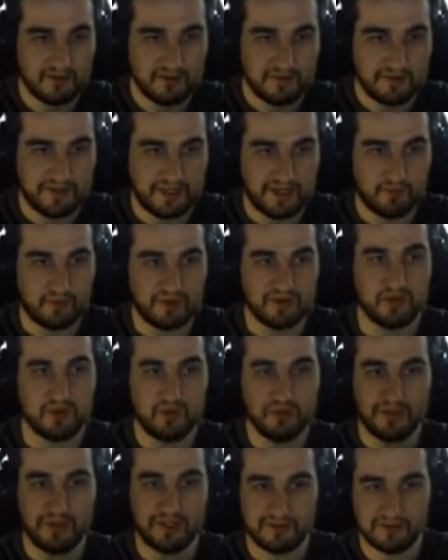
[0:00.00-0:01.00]
Then when
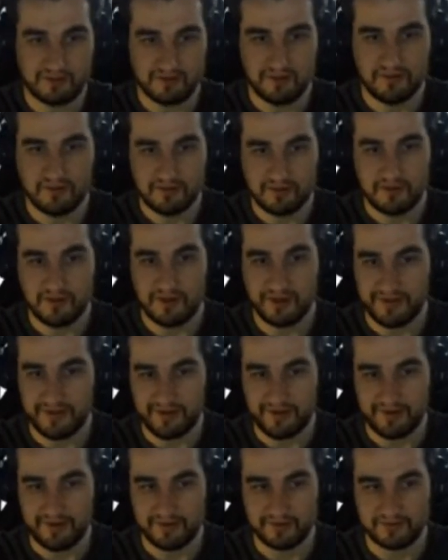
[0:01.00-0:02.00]
you add
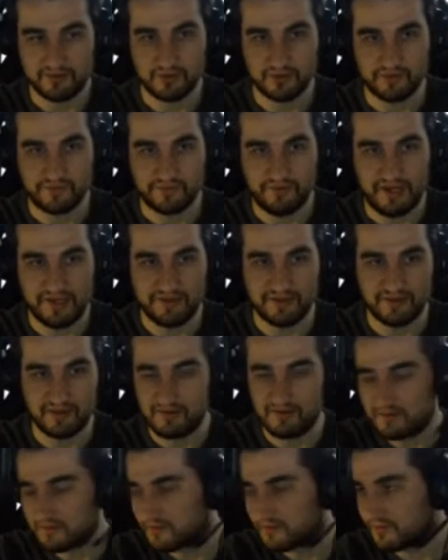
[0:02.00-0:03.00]
to the
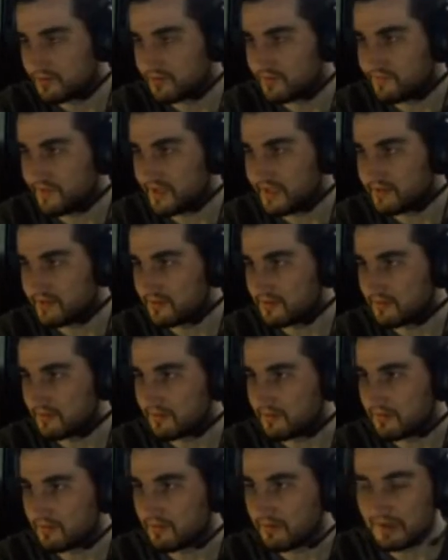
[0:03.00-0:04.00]
final
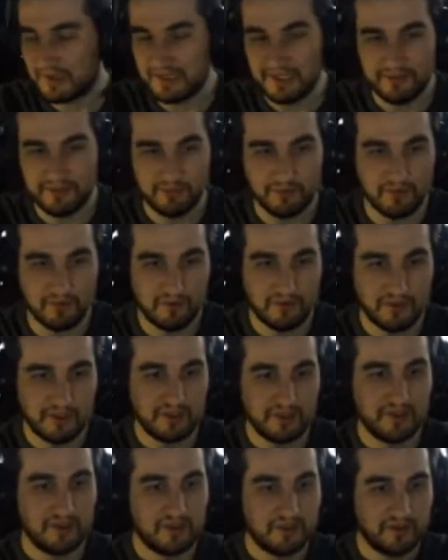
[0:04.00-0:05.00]
level,
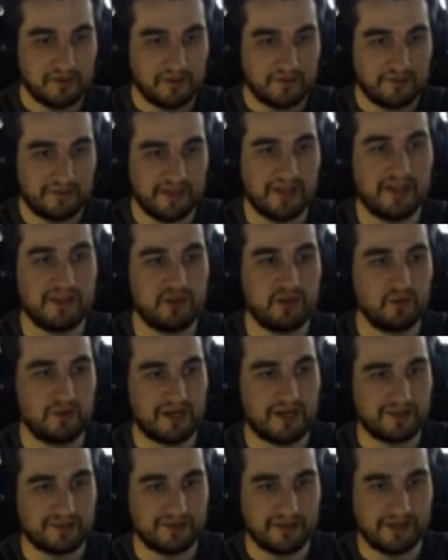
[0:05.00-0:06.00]
then you
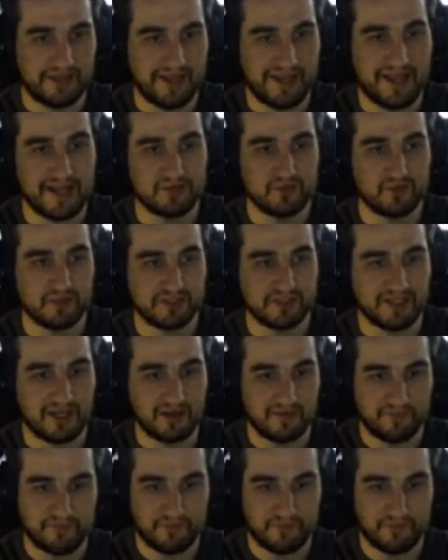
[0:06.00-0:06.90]
add extra stuff.